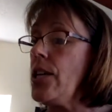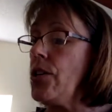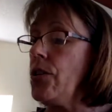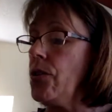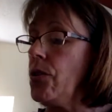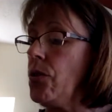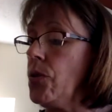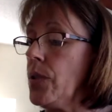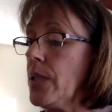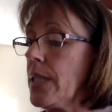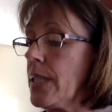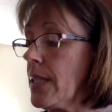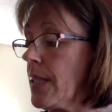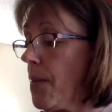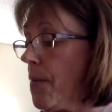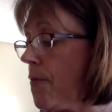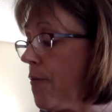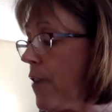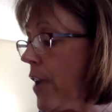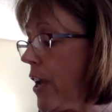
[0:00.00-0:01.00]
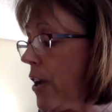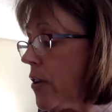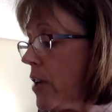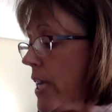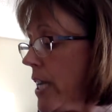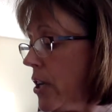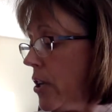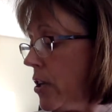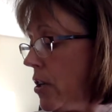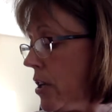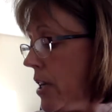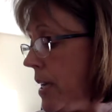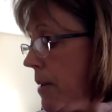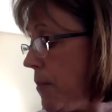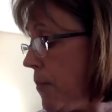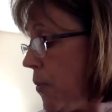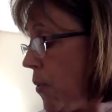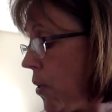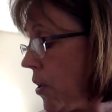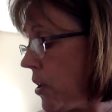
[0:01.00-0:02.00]
used some very
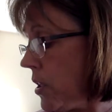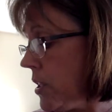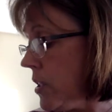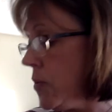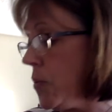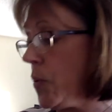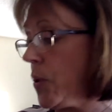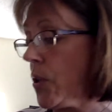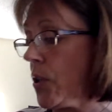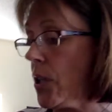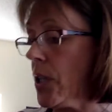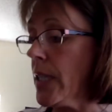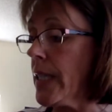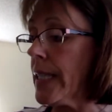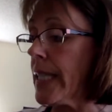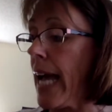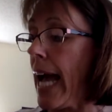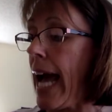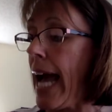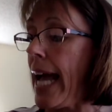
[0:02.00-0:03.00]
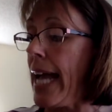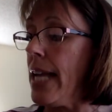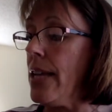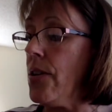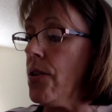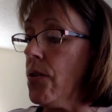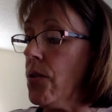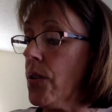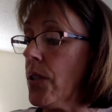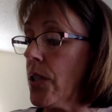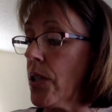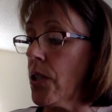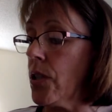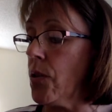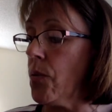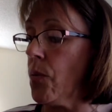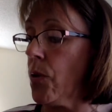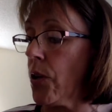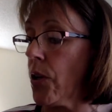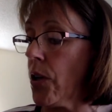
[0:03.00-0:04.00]
important words. I used
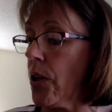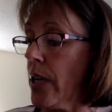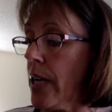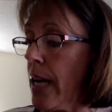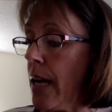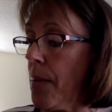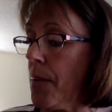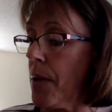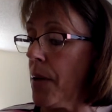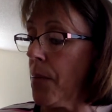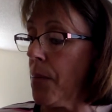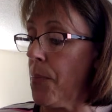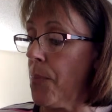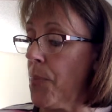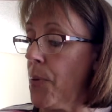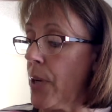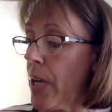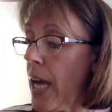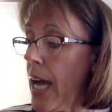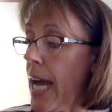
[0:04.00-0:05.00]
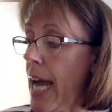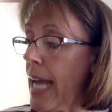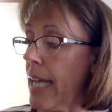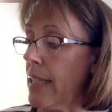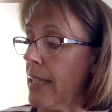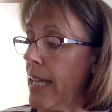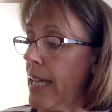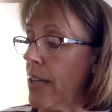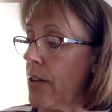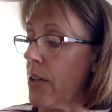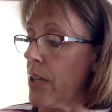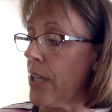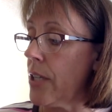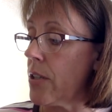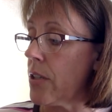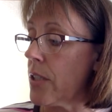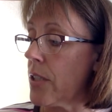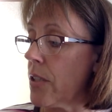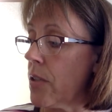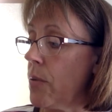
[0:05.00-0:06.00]
the word, I'm going to put a highlighter
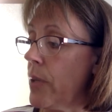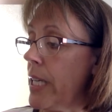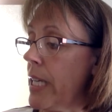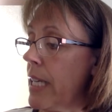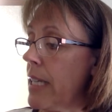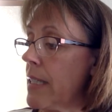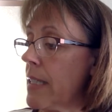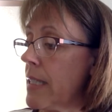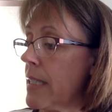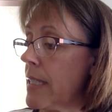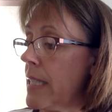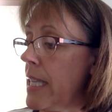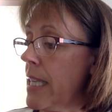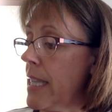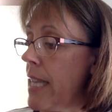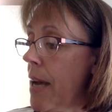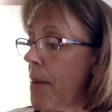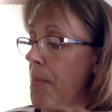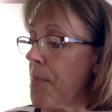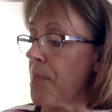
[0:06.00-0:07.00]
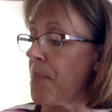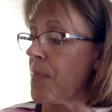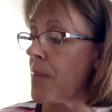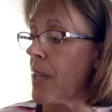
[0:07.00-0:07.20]
here so we can see them.